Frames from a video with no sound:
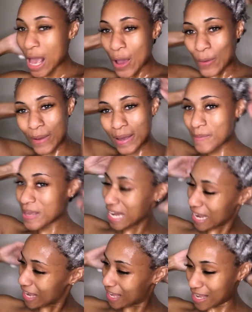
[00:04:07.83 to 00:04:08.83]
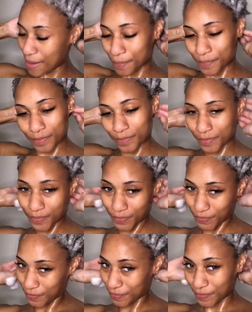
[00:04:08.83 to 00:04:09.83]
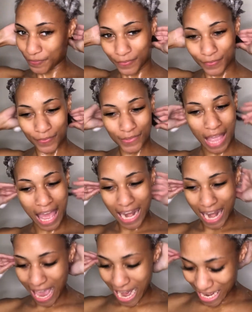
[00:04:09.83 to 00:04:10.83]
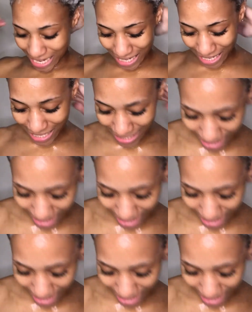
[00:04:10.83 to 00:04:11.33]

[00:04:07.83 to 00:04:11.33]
Wait a minute. I like these.